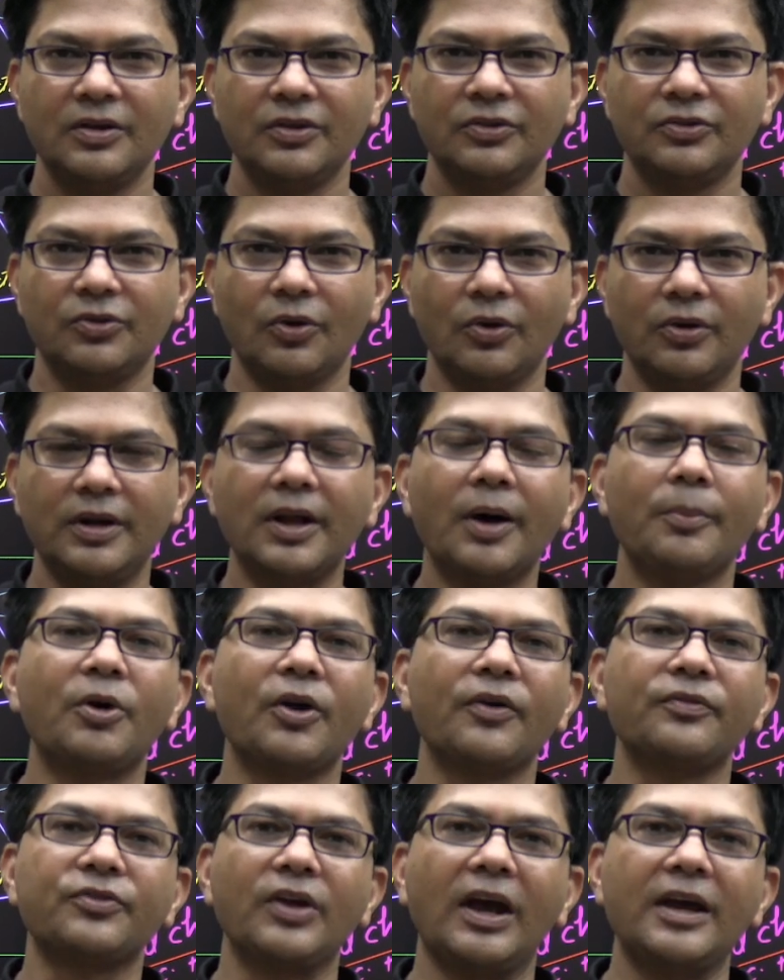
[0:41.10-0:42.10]
So number
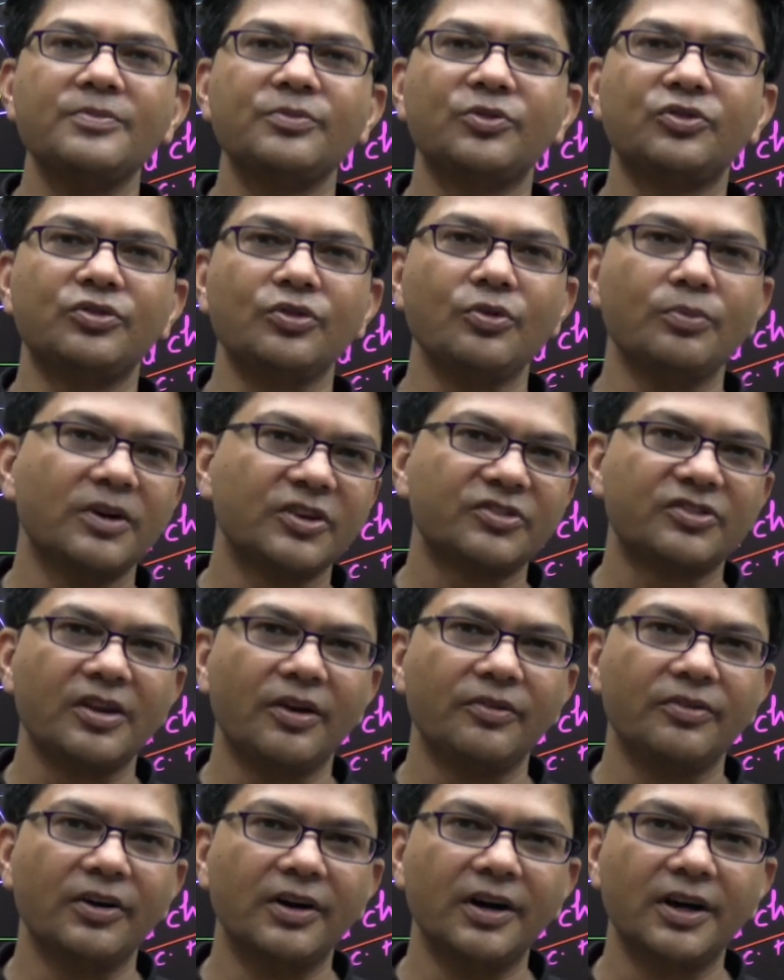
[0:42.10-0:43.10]
of times you must
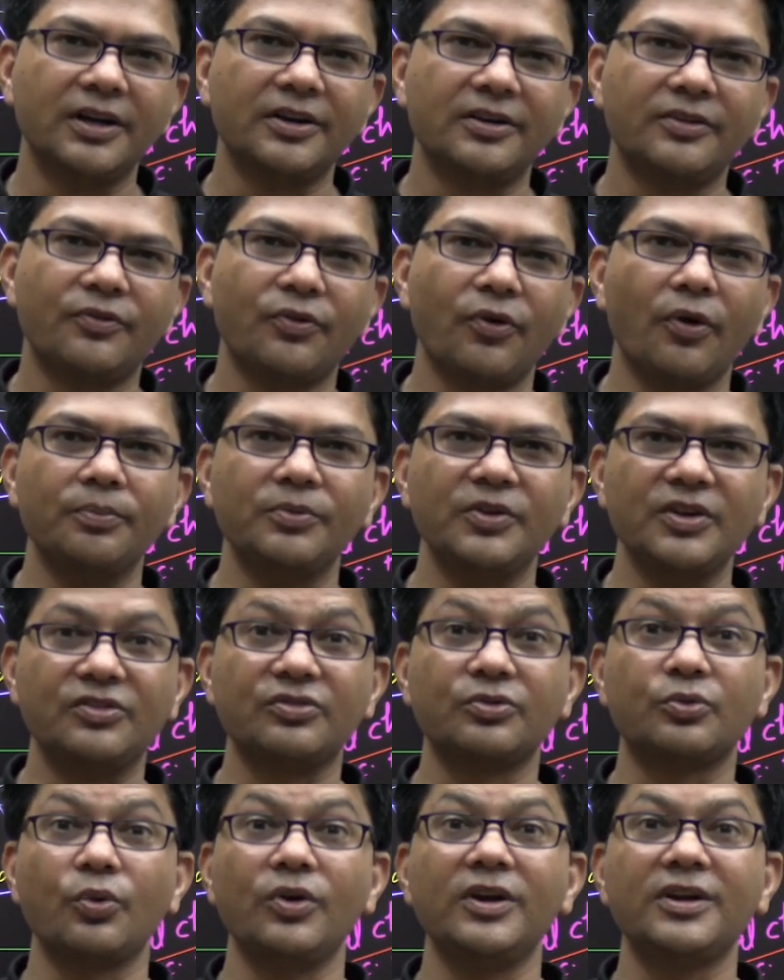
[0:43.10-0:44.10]
have heard from
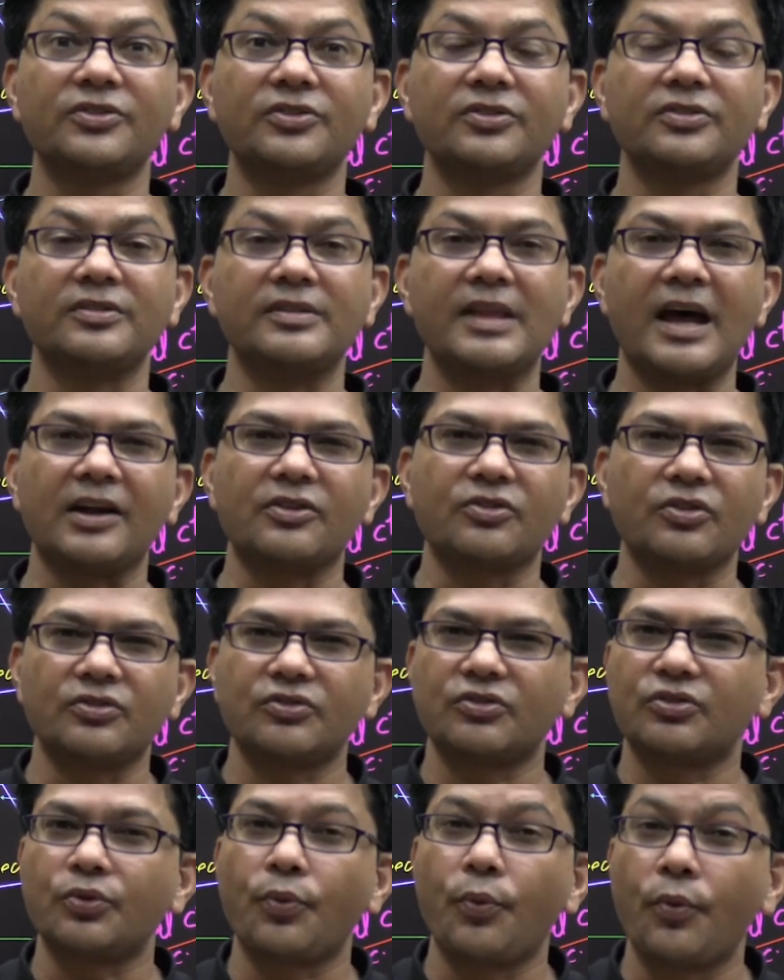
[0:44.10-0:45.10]
these students that
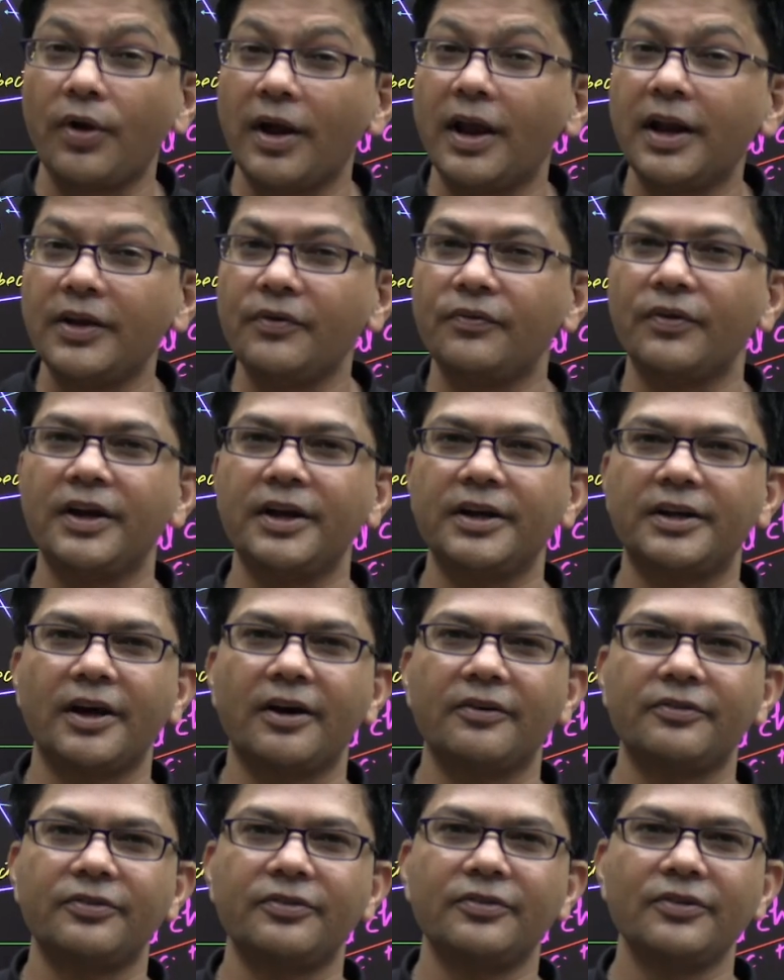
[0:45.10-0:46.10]
it's really very
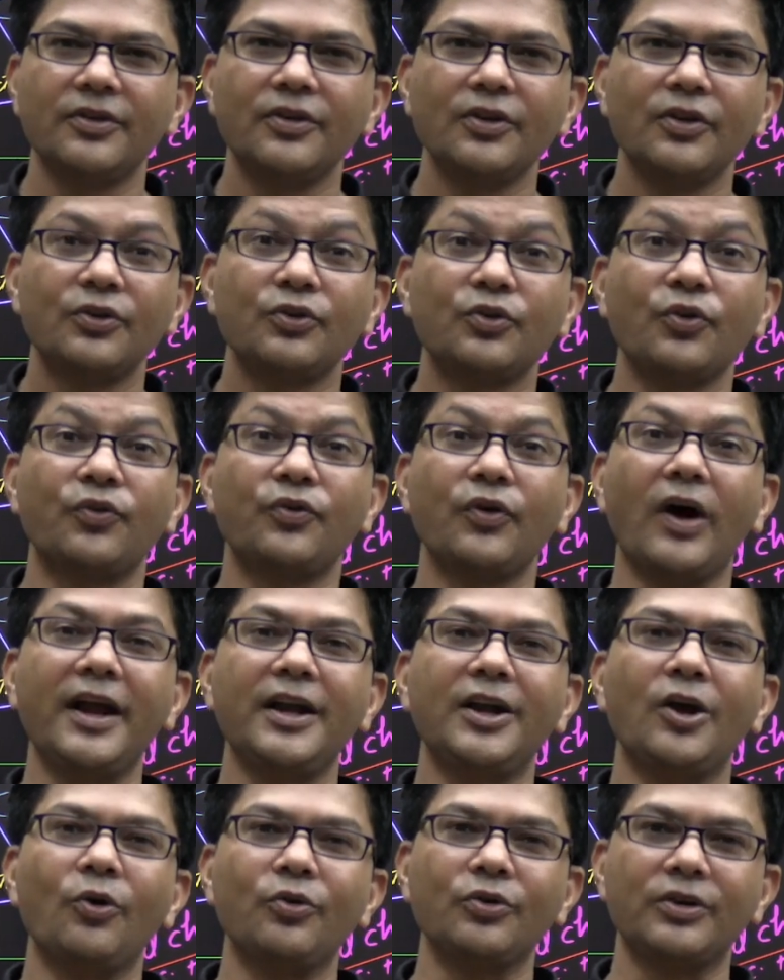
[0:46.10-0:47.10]
tough to
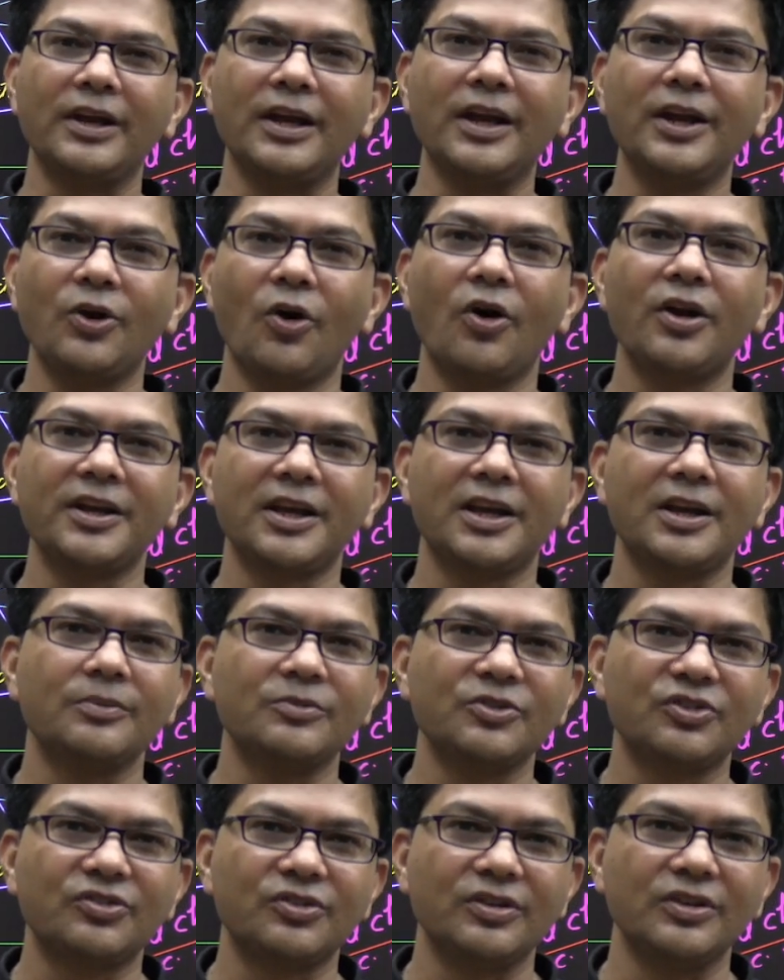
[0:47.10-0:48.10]
find out inorganic
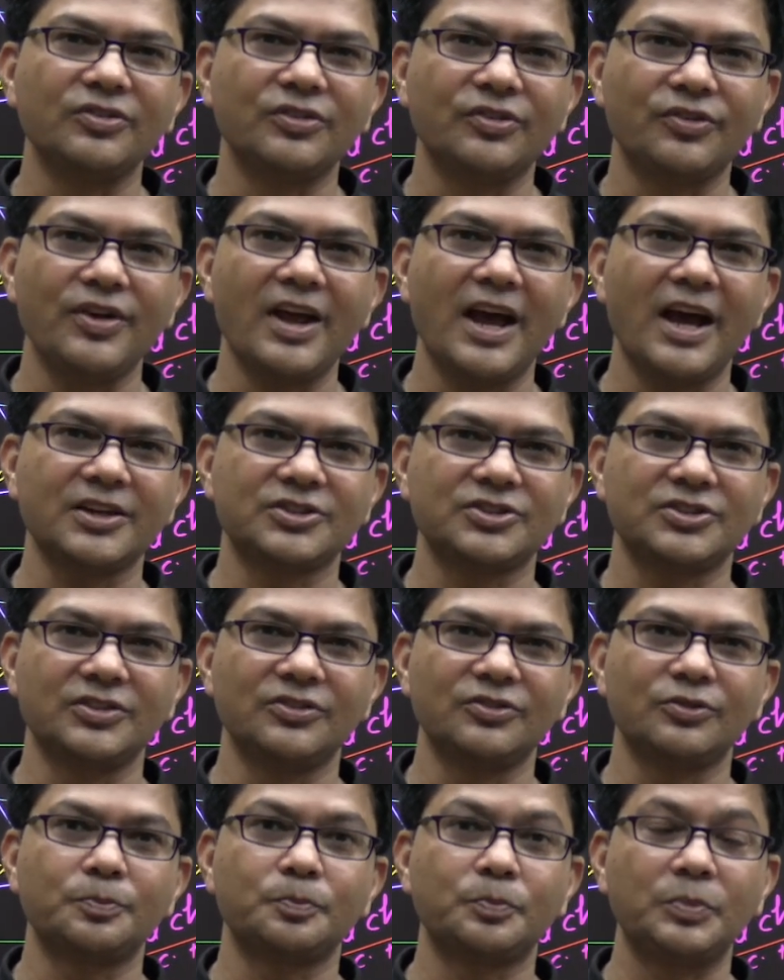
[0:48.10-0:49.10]
chemistry's
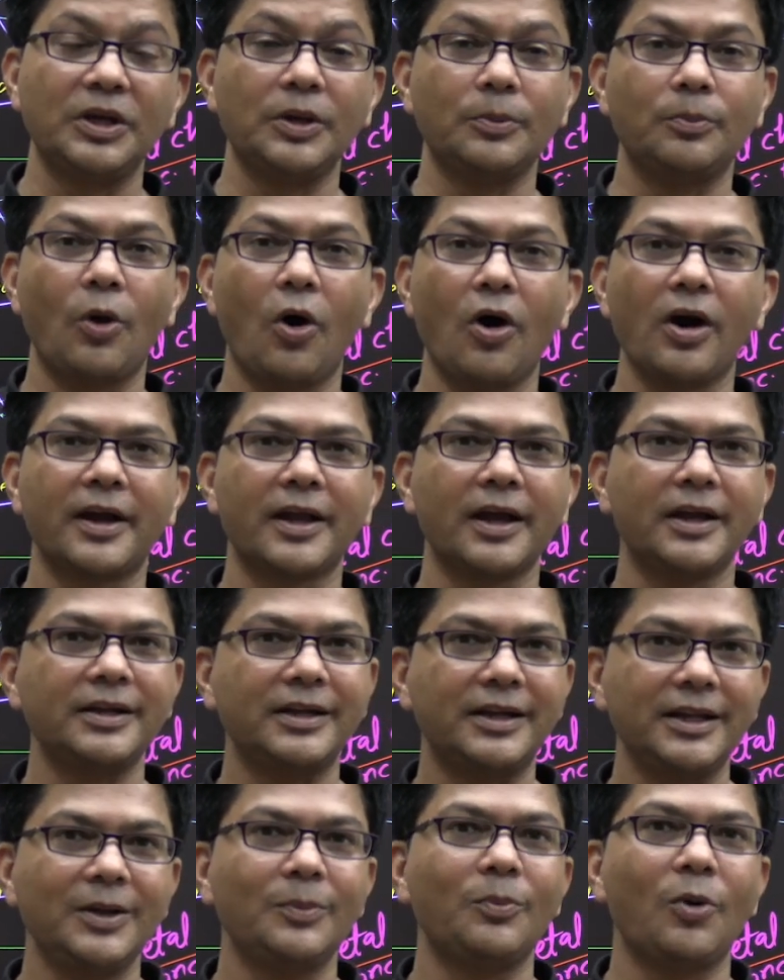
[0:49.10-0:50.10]
reactions, P block
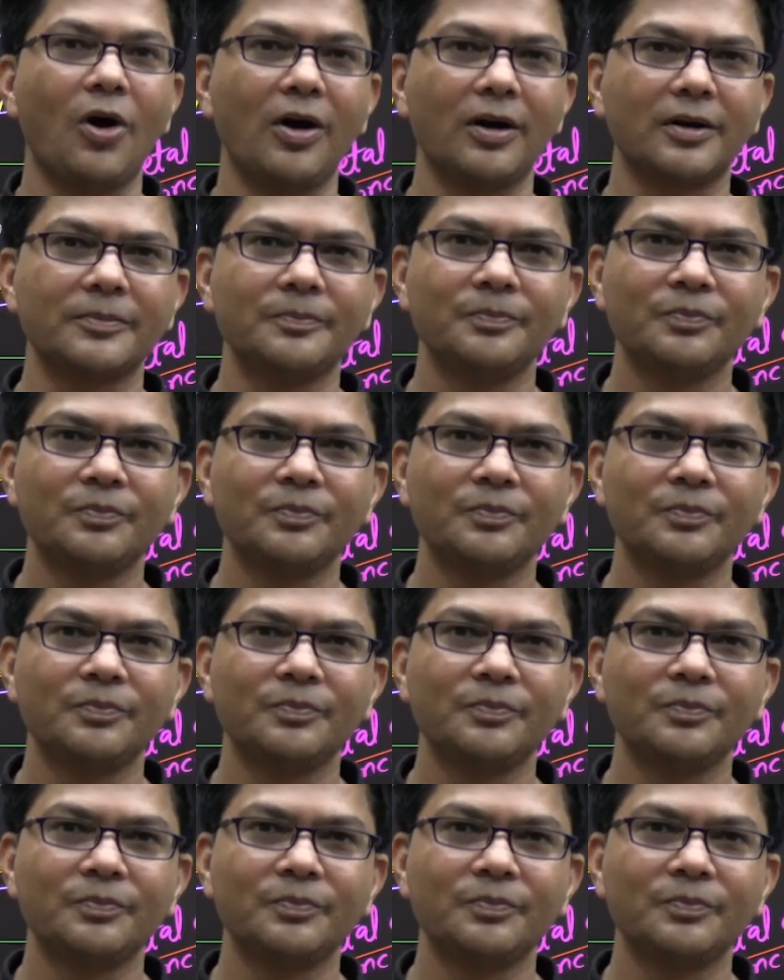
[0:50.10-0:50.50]
and D block.